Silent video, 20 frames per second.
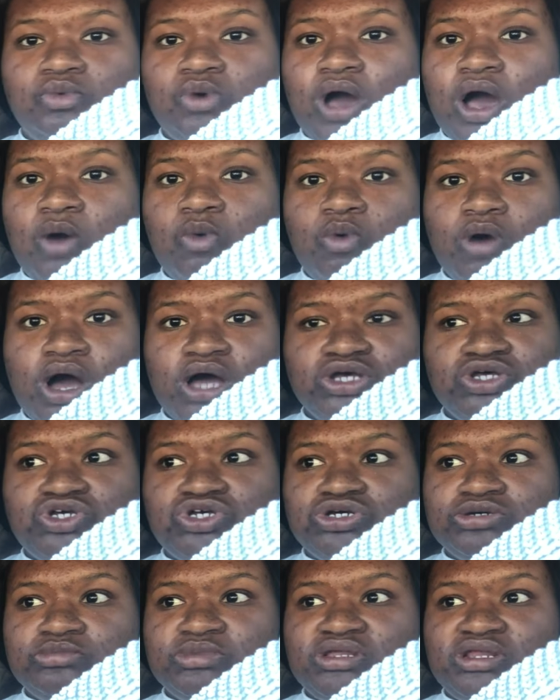I wash
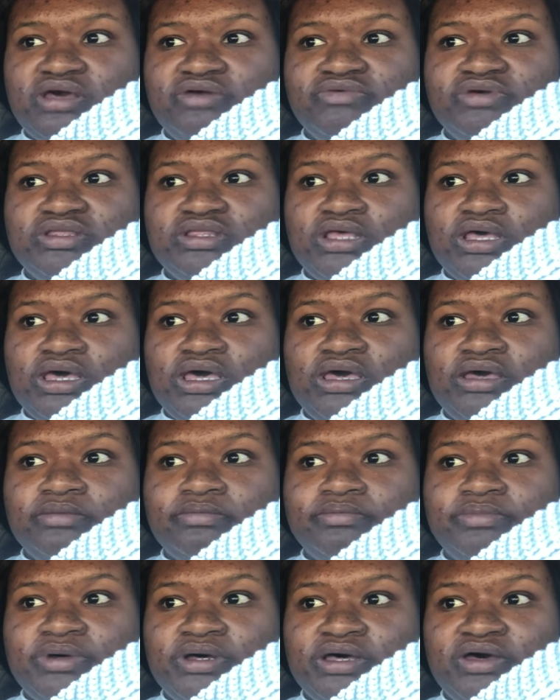them and
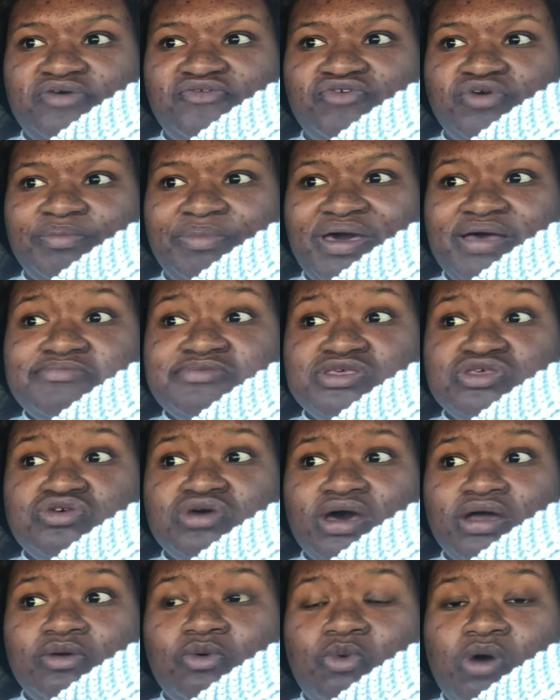everything, but for Pepsi you
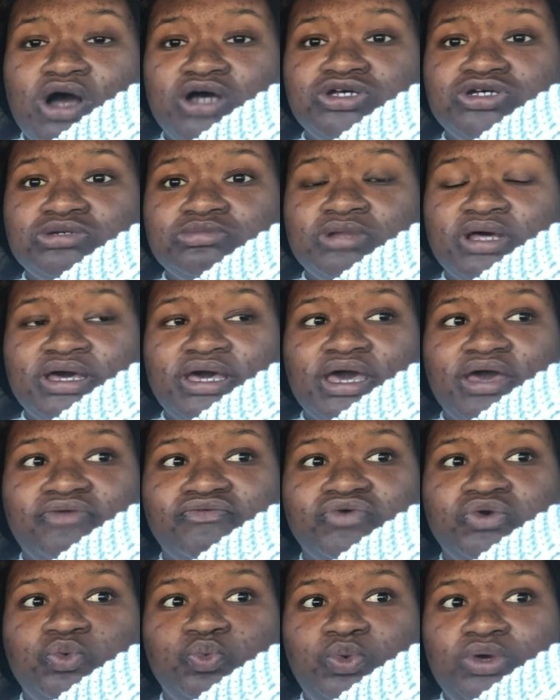gotta wash them like
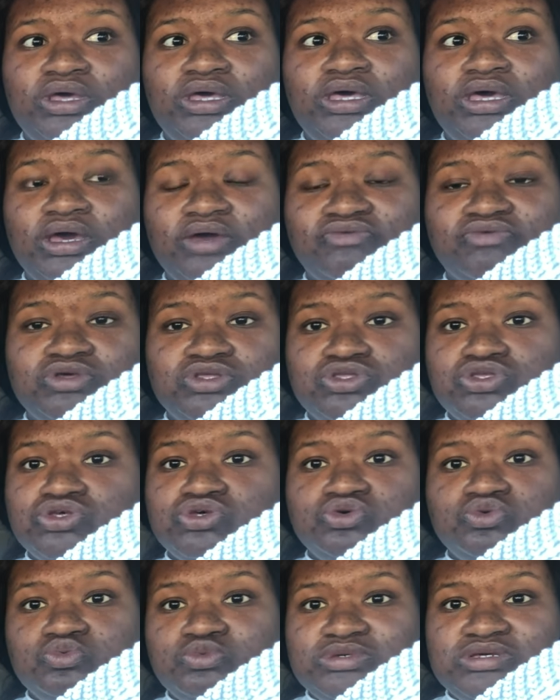every week, every
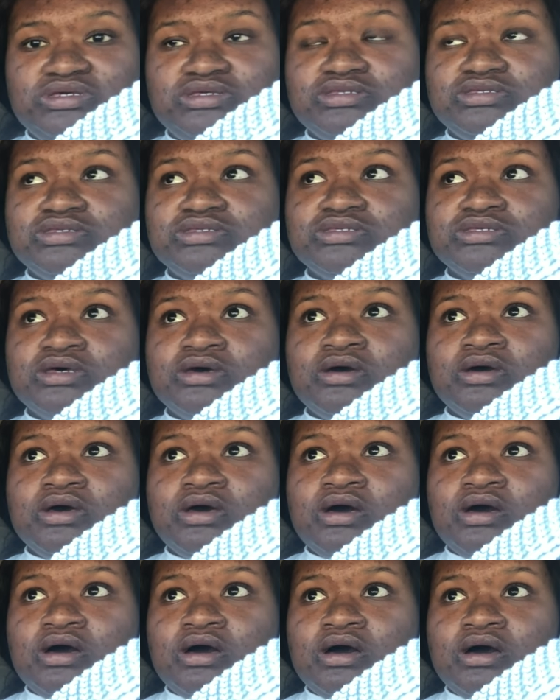2 weeks.
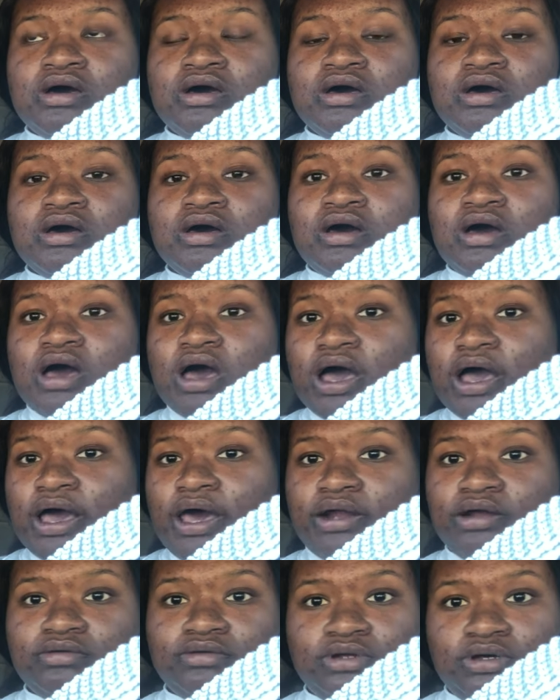
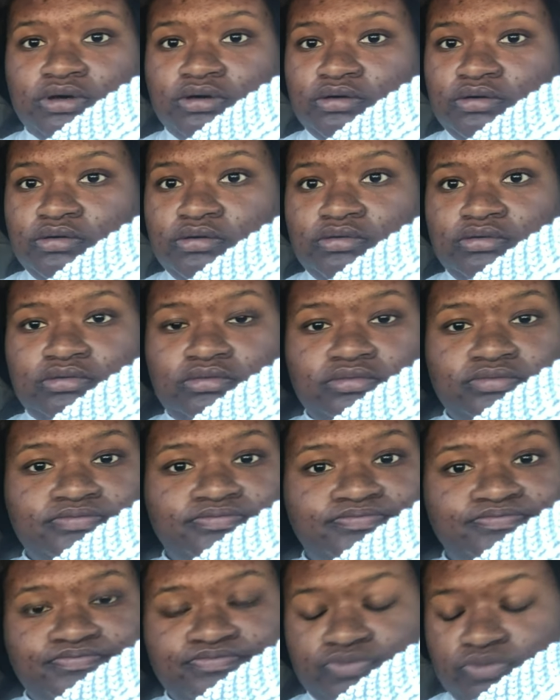I don't know
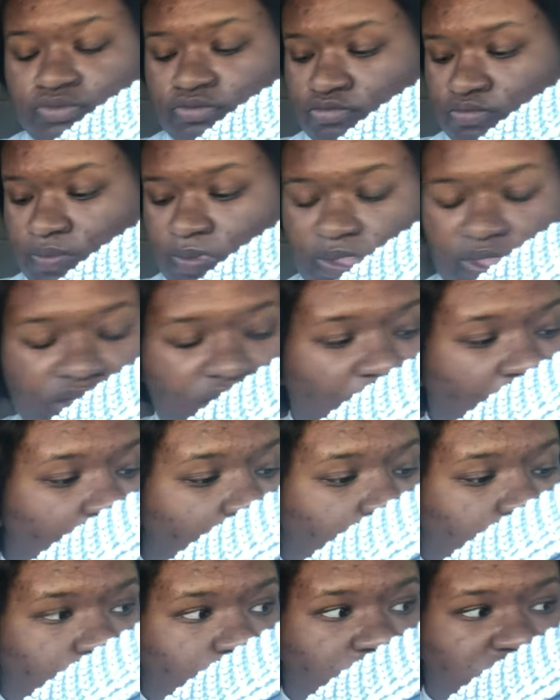
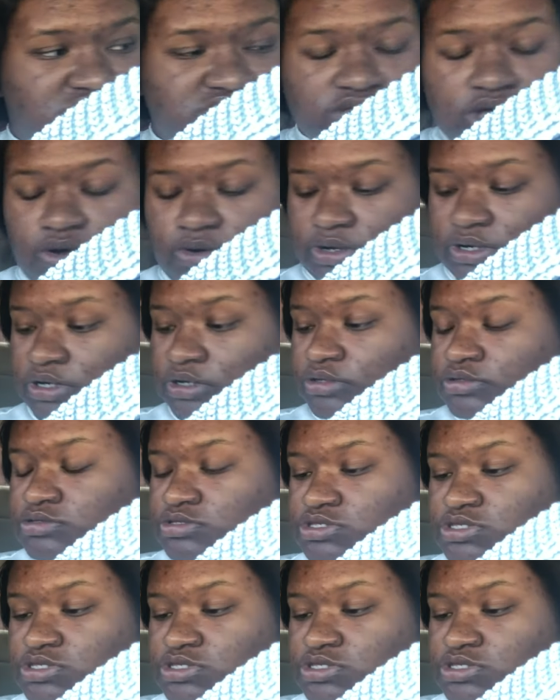what's going on.